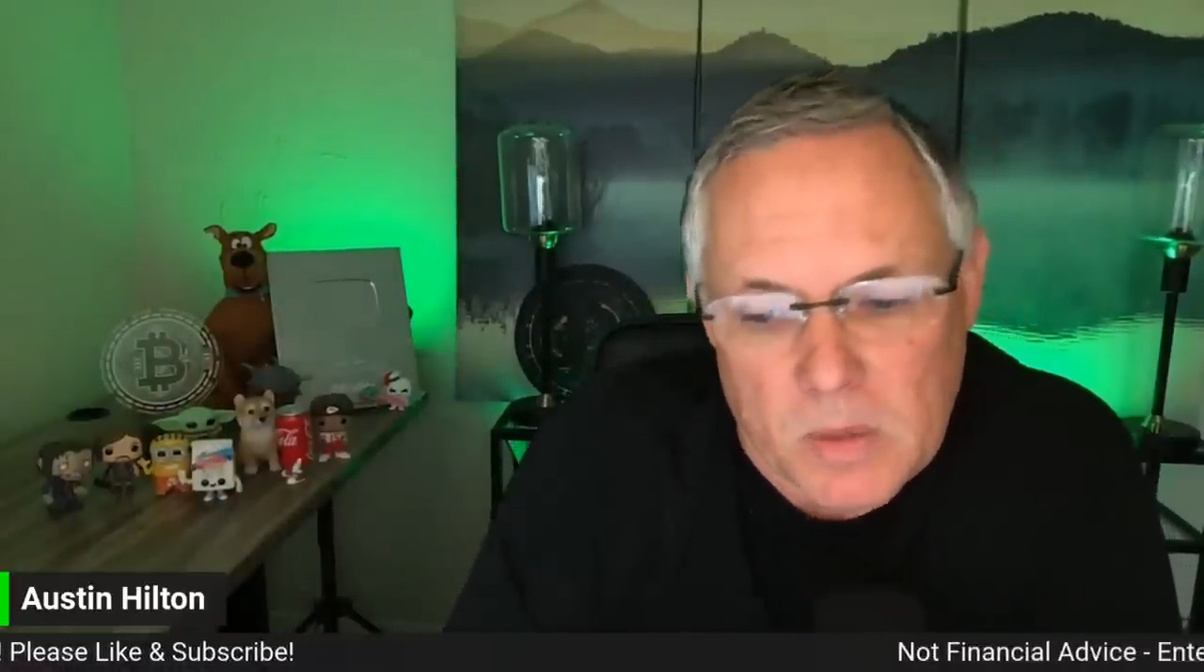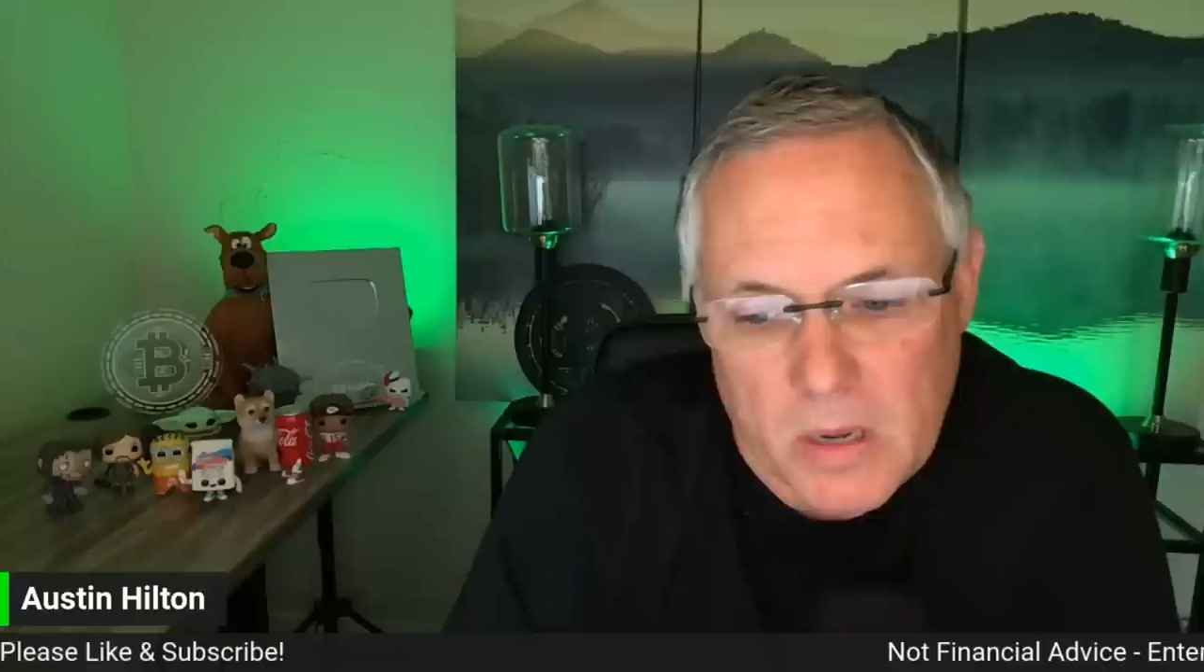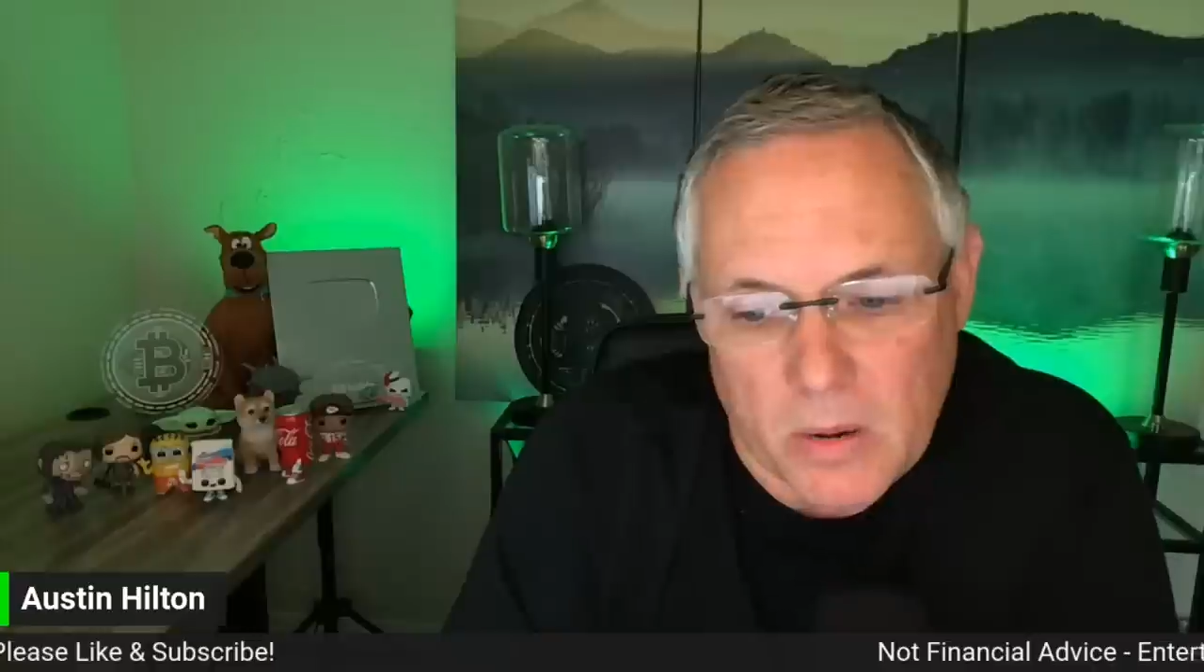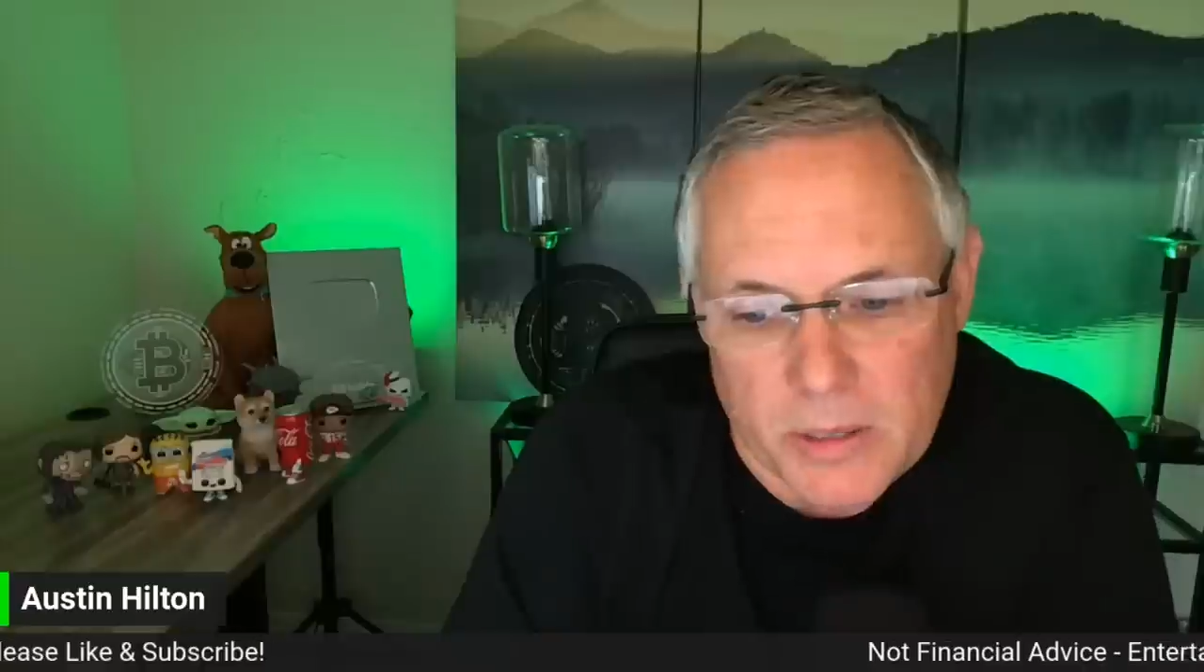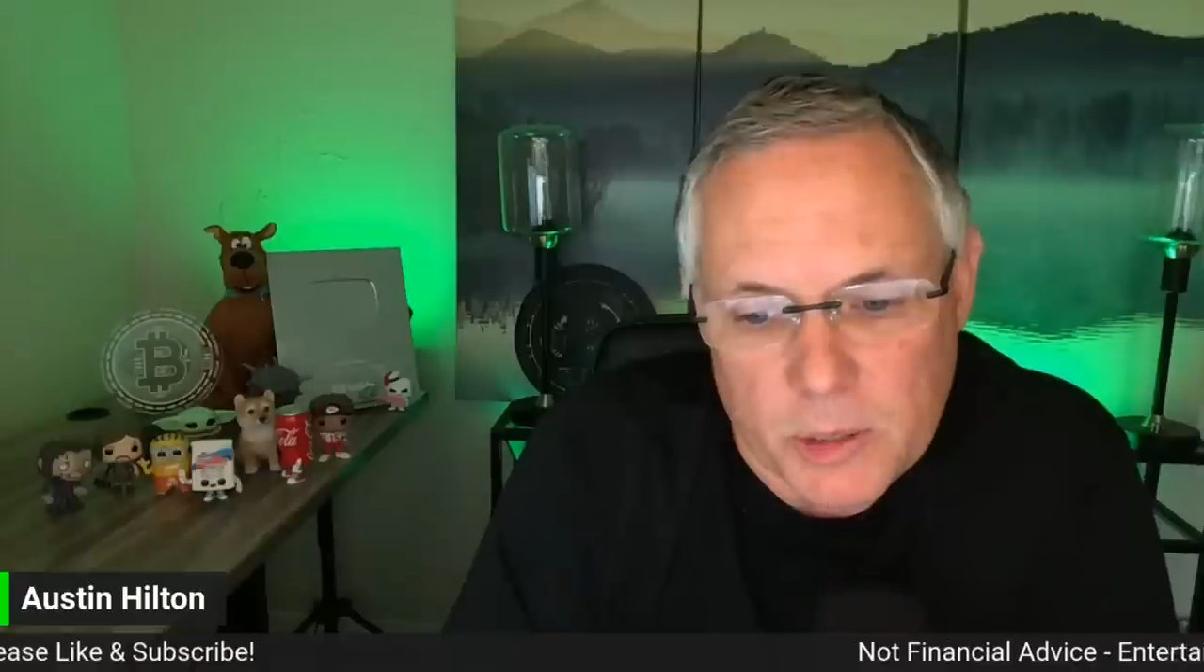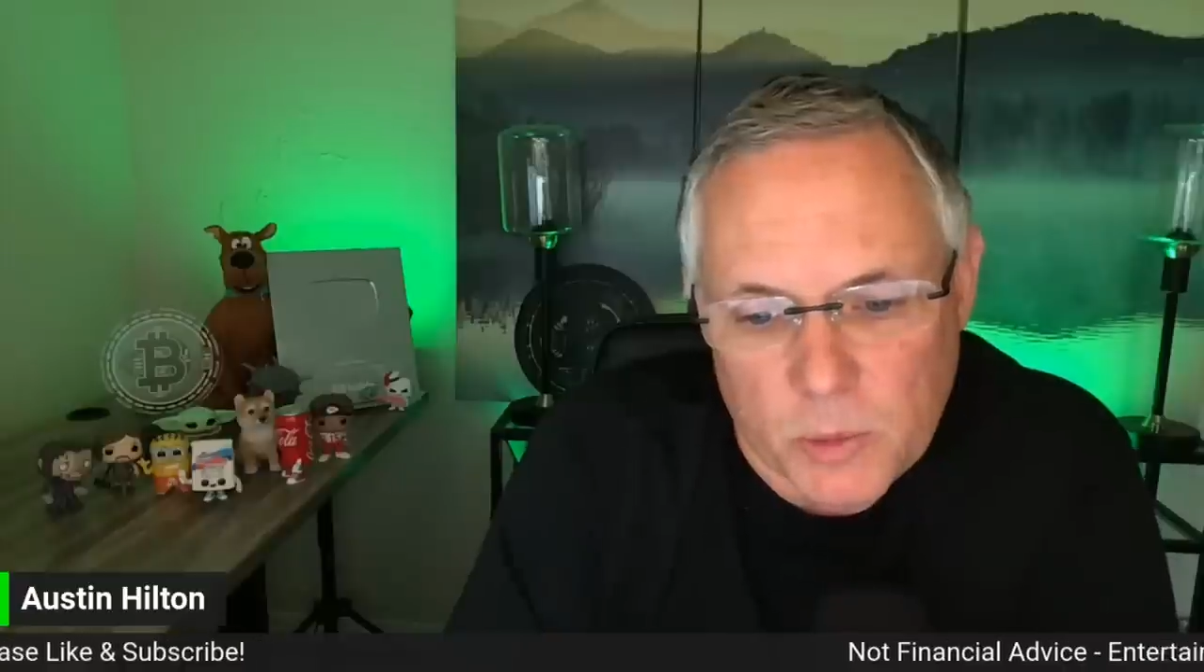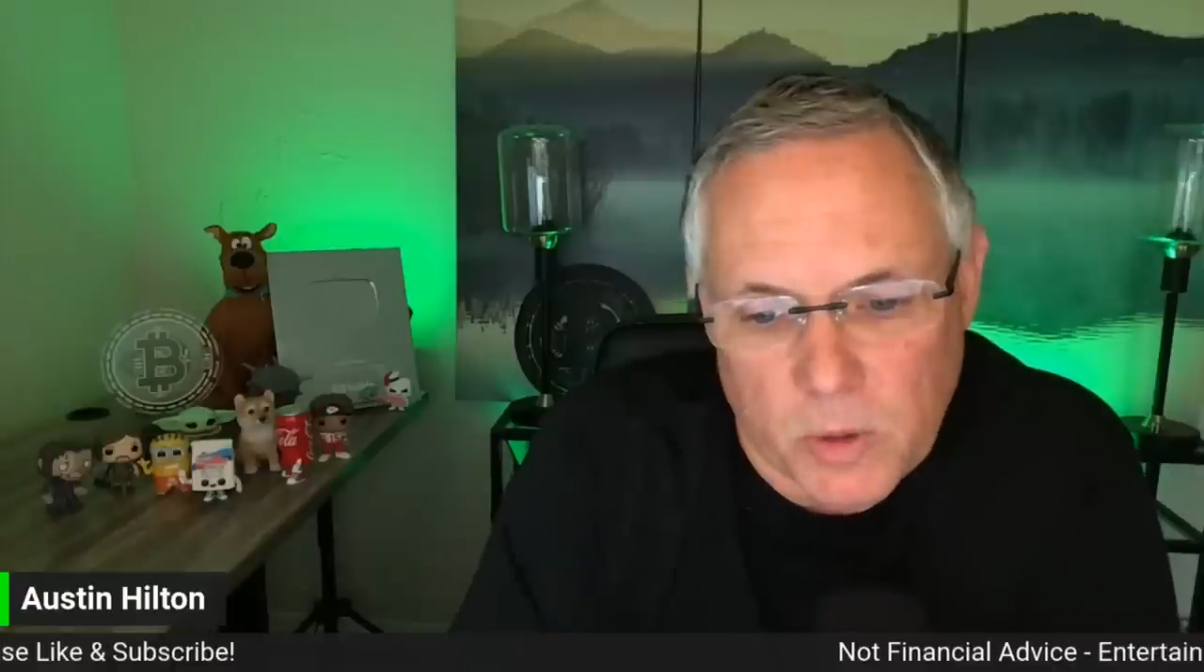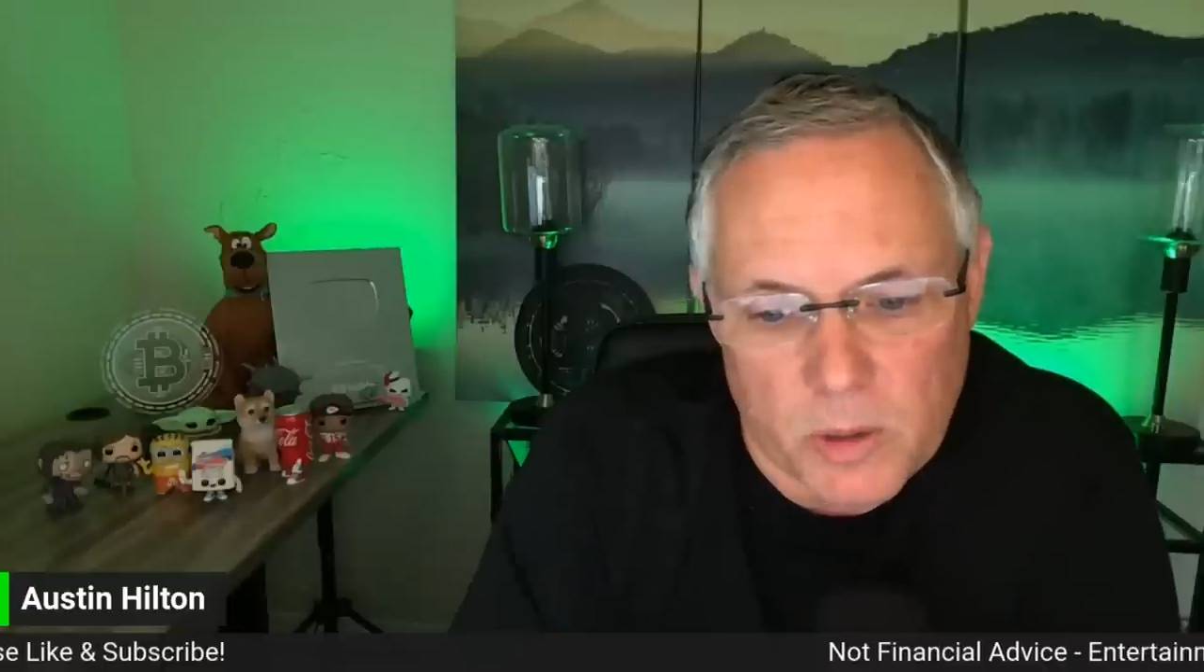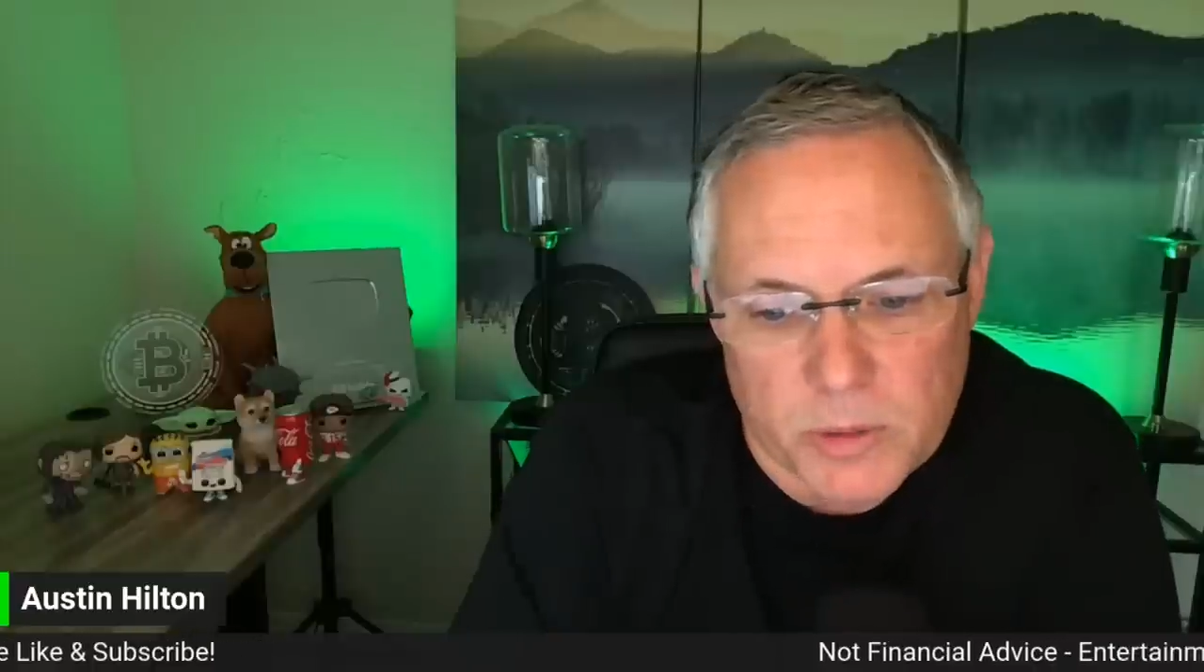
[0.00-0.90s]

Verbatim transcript: You know, it's just one of